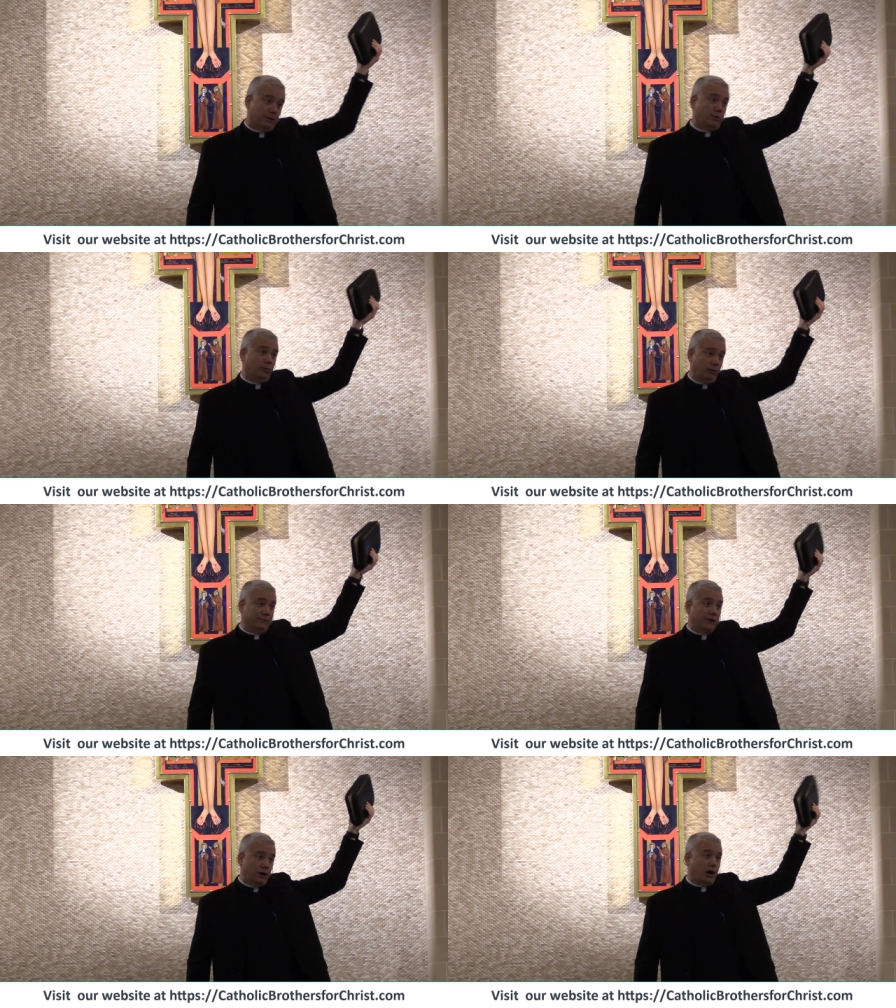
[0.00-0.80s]
of the
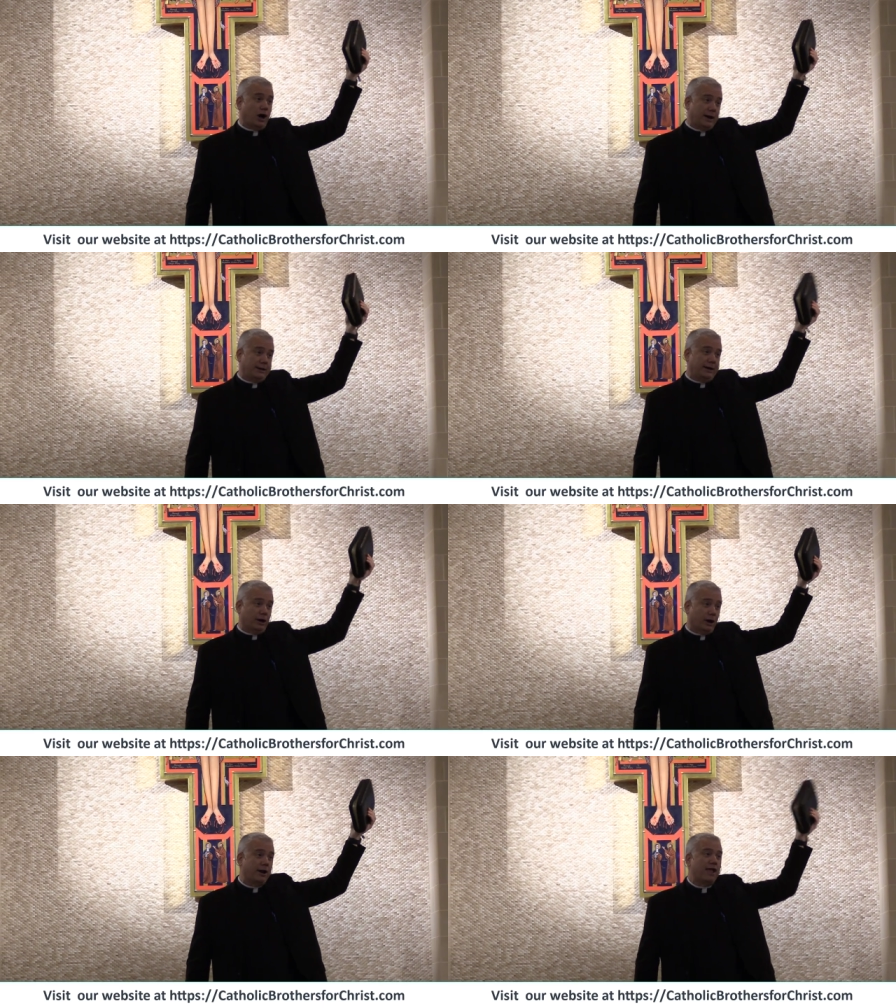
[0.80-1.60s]
living God
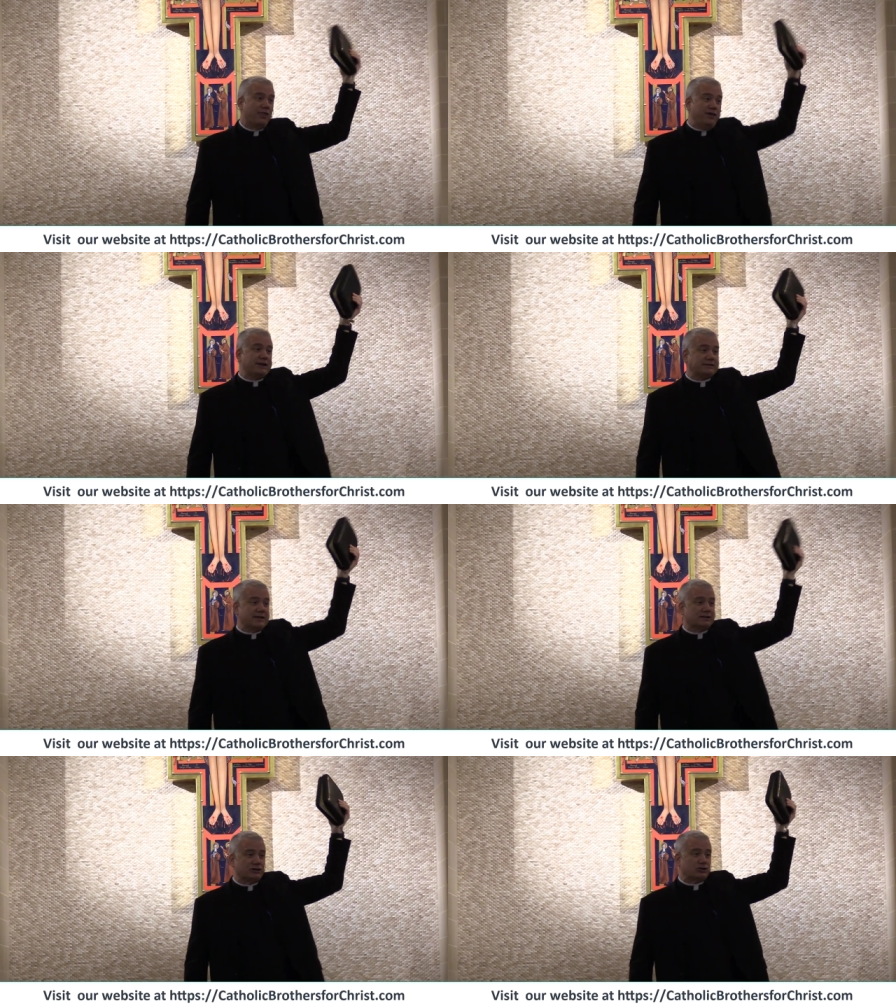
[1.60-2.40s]
here. This
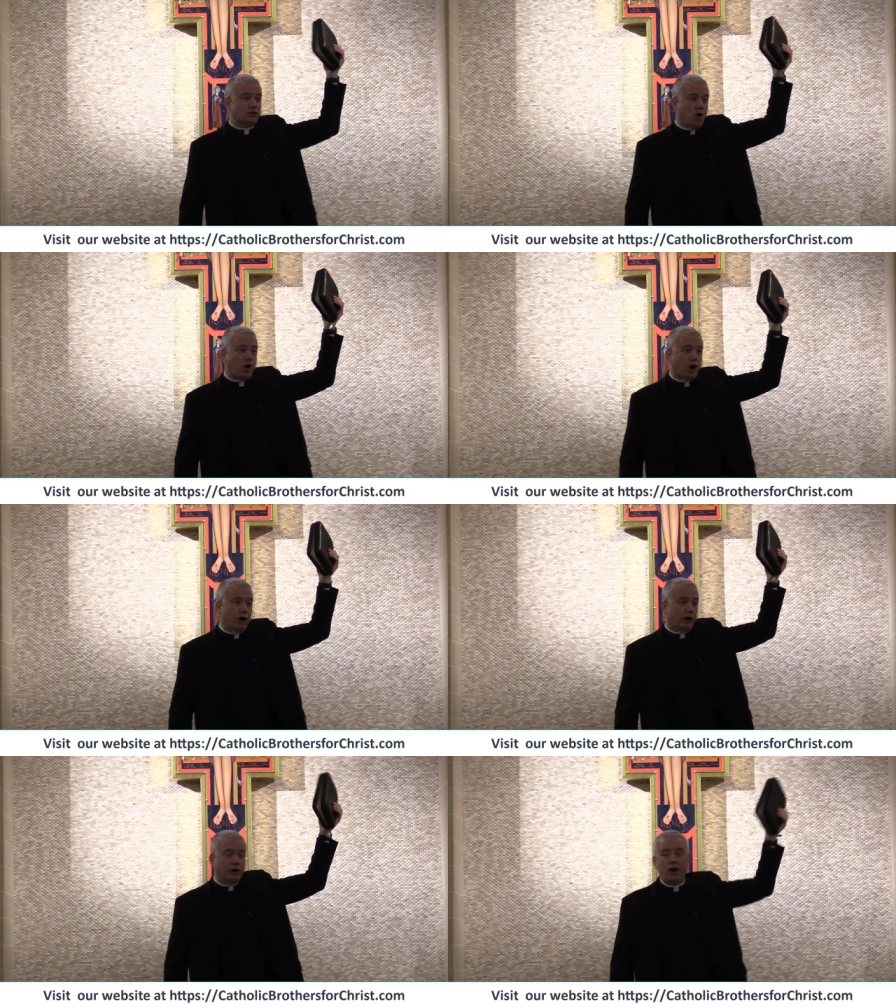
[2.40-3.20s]
is a
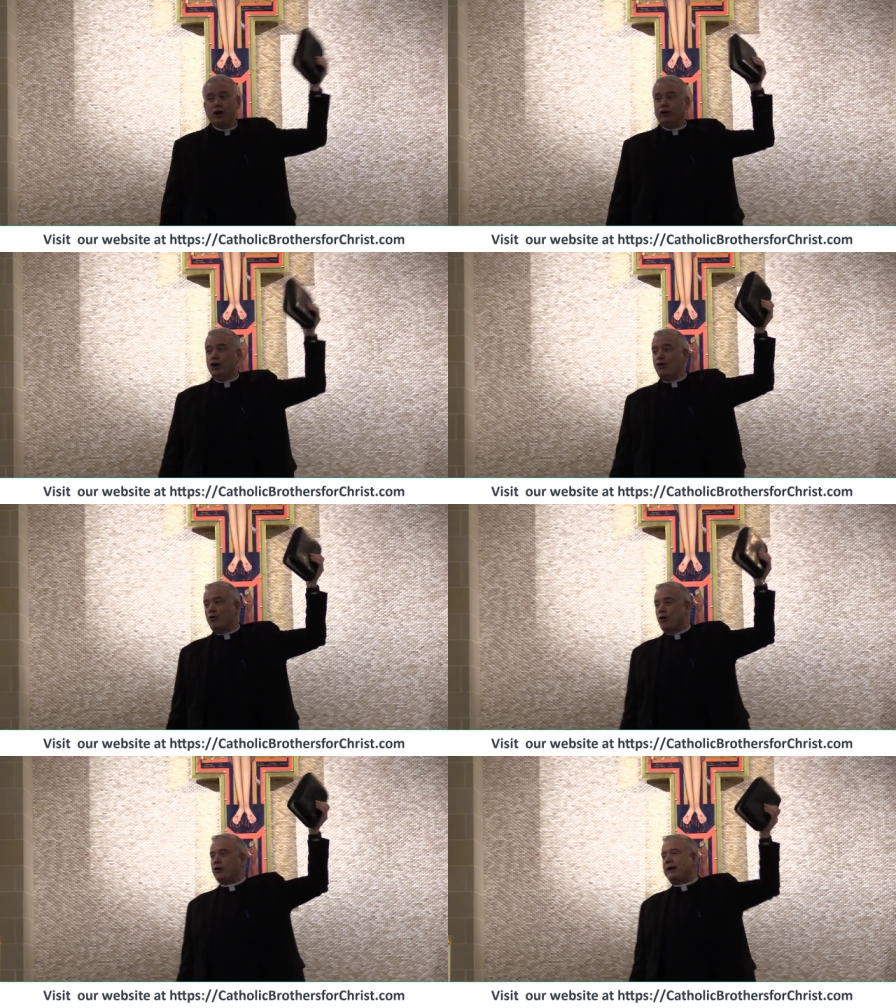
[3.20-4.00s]
sword.
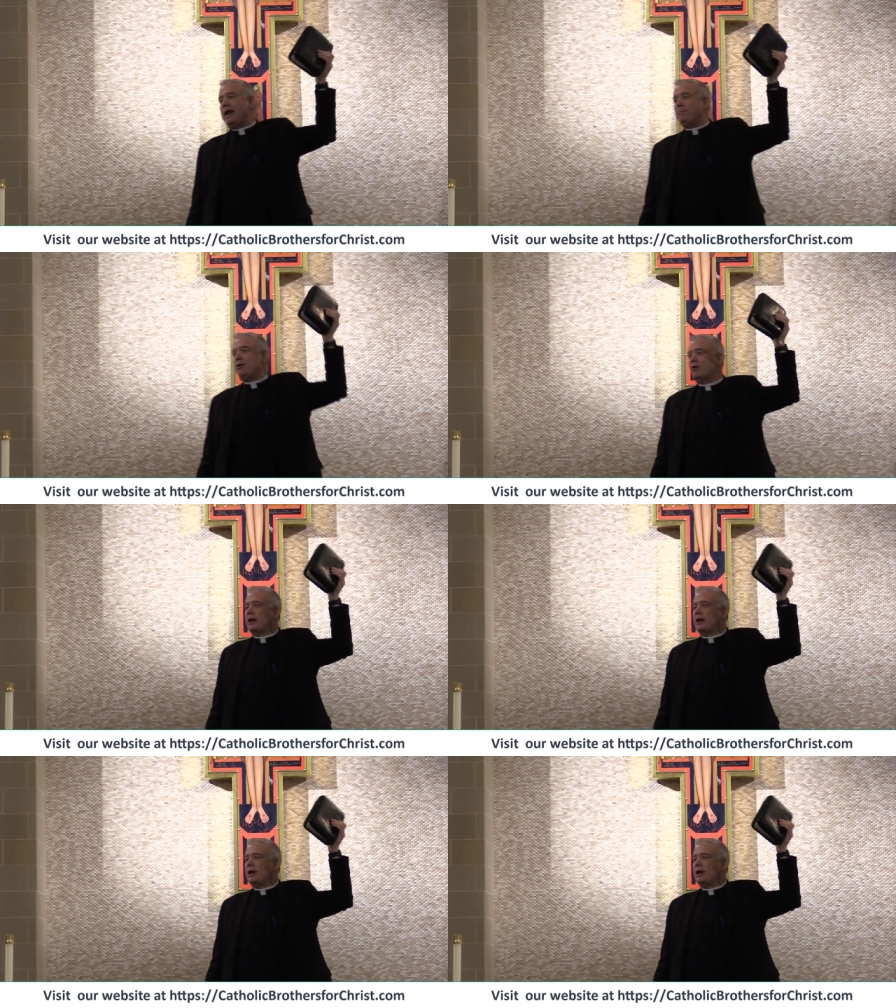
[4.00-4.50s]
You go keep you